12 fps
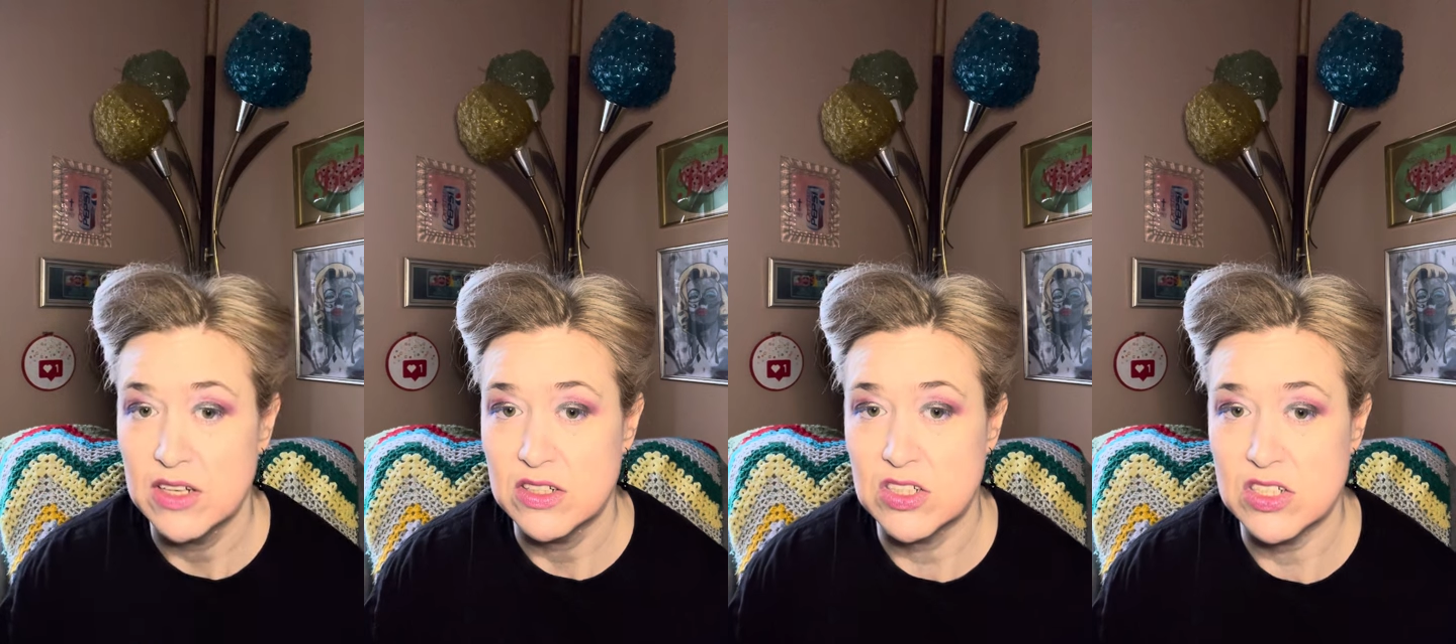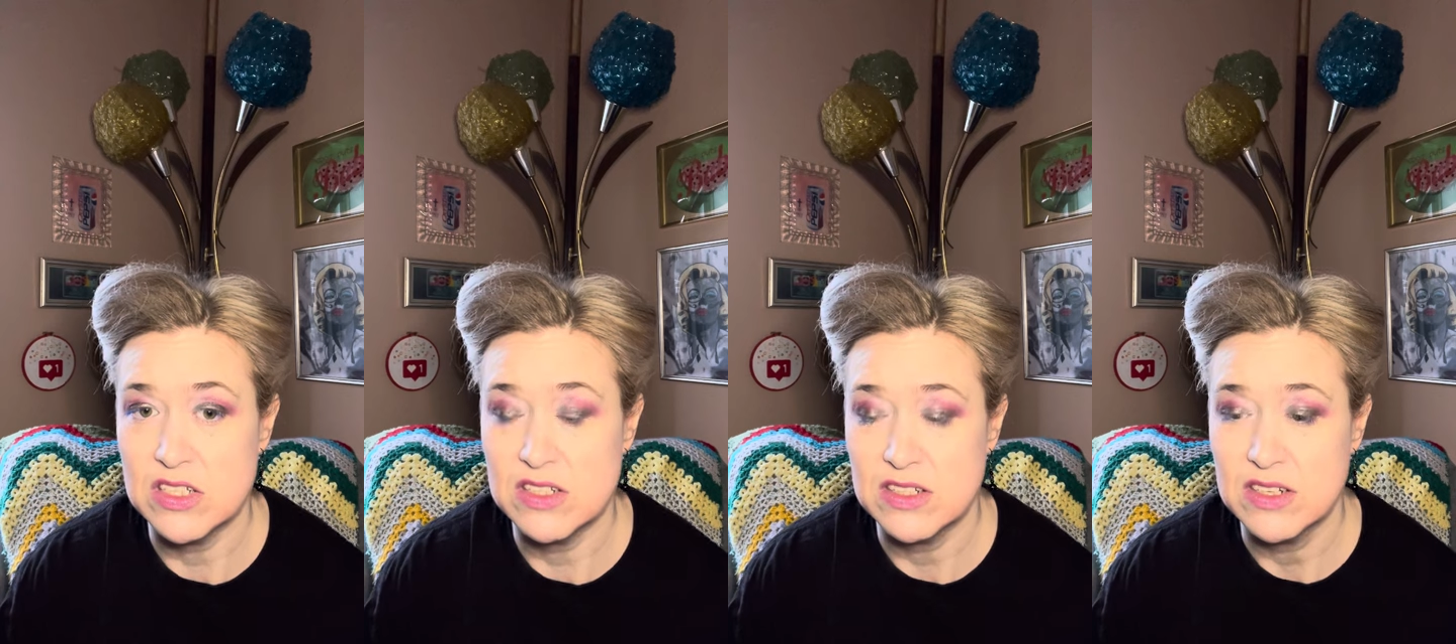
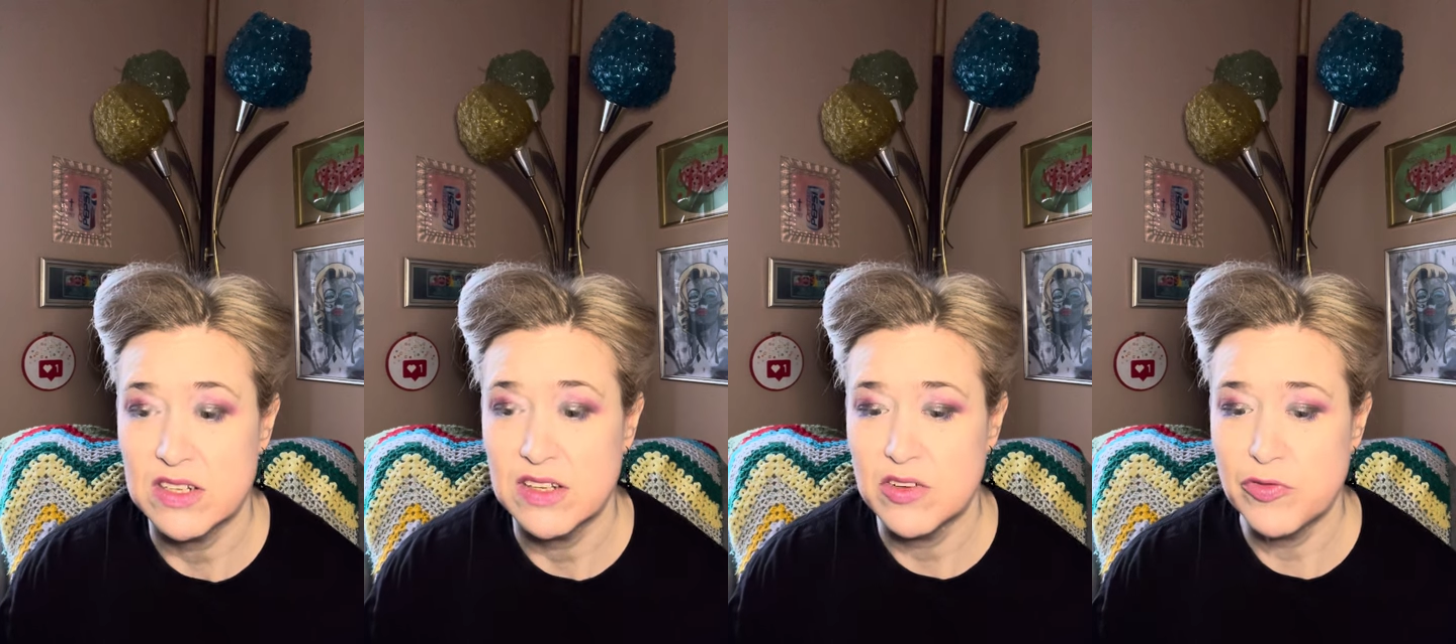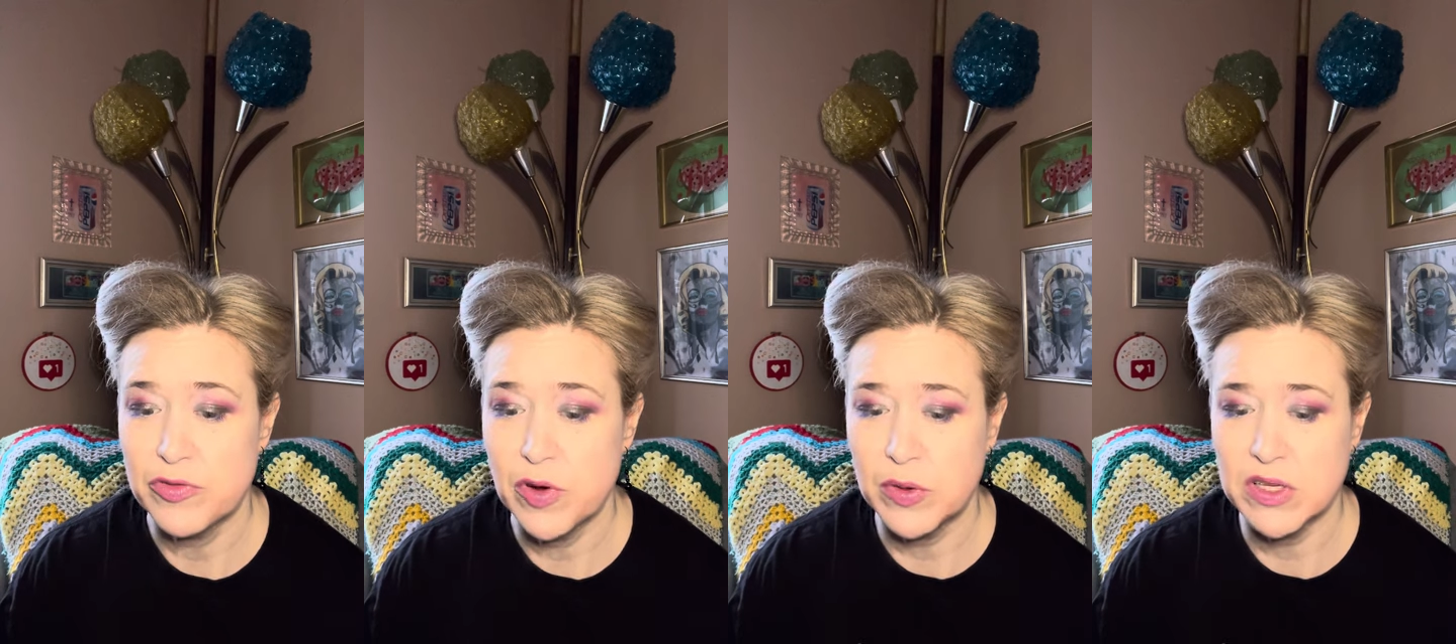Just
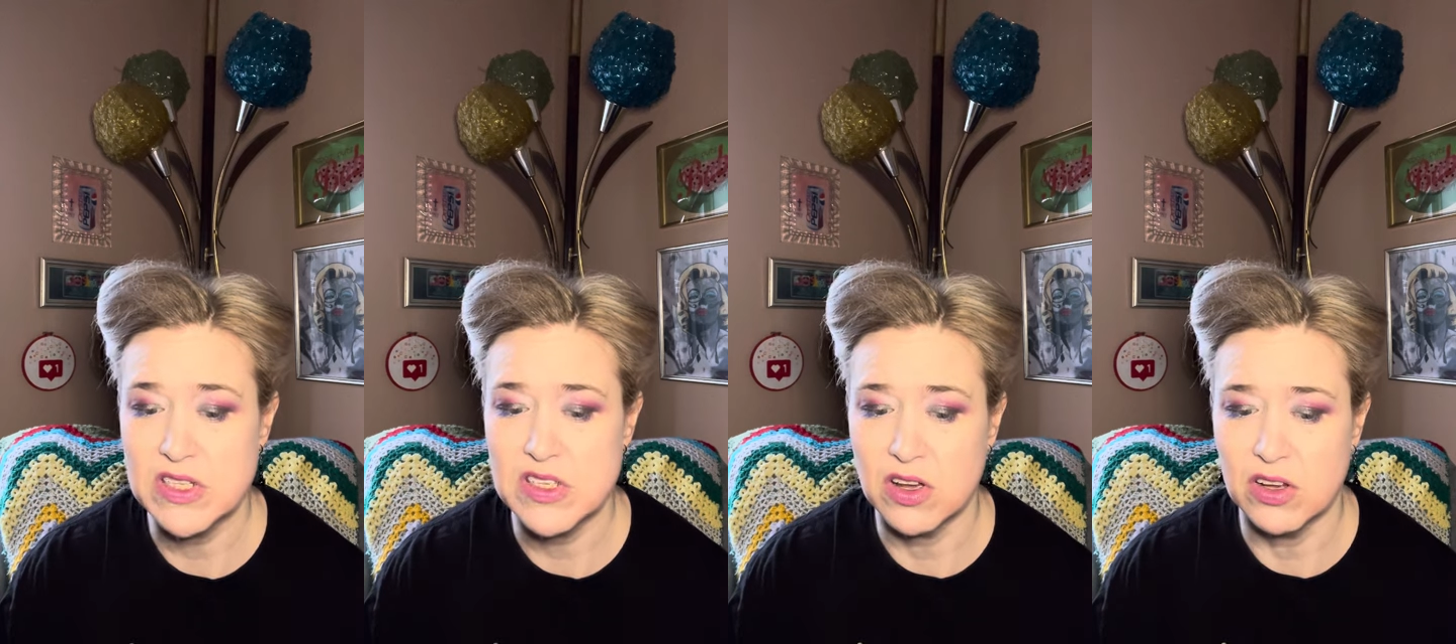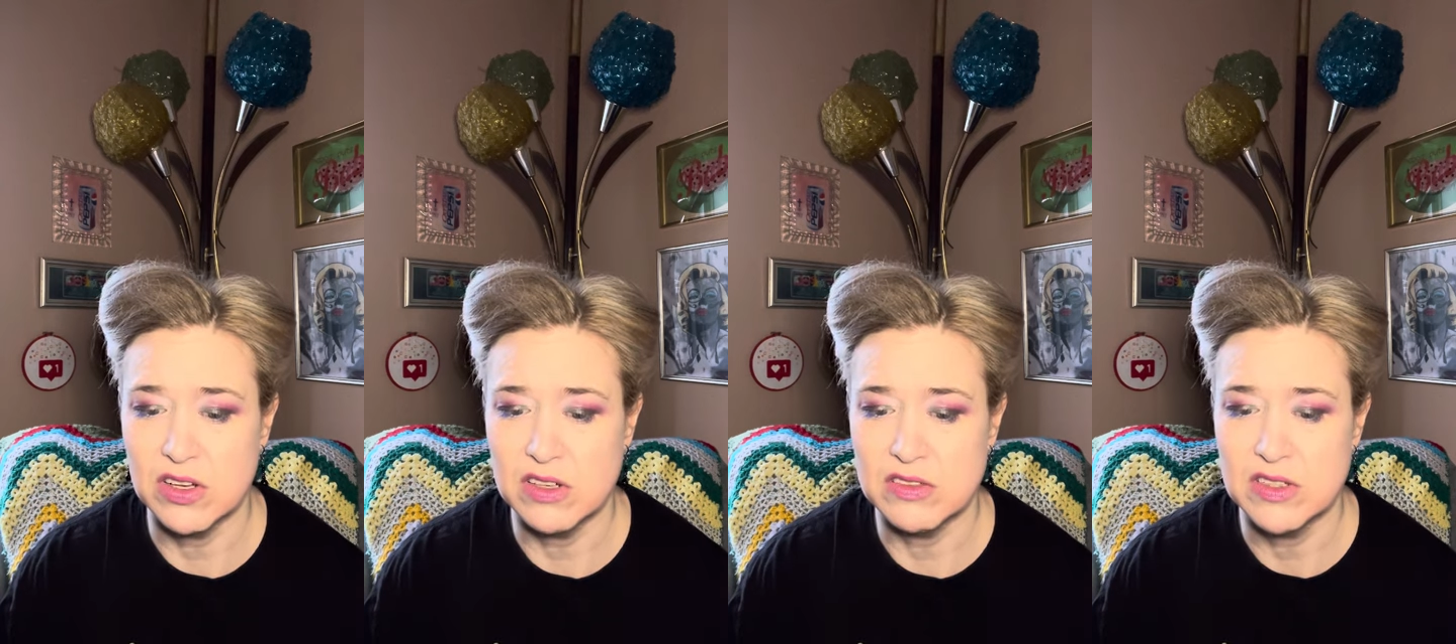focus
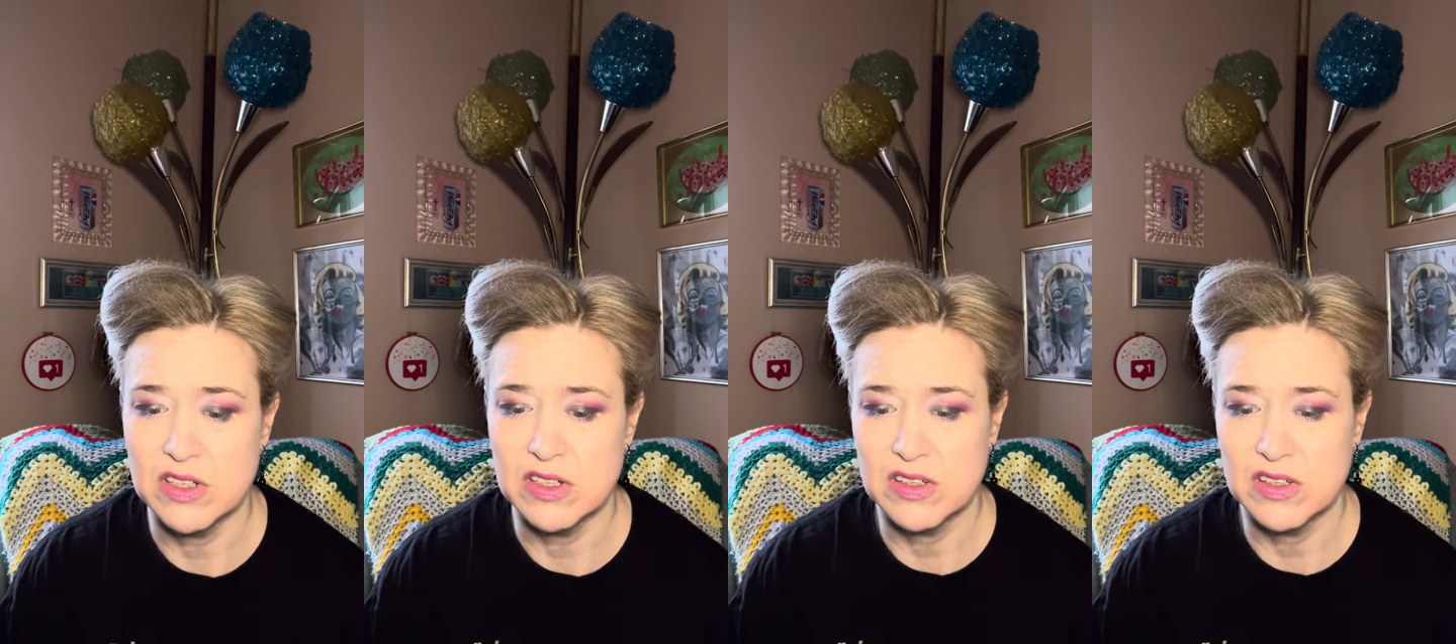on,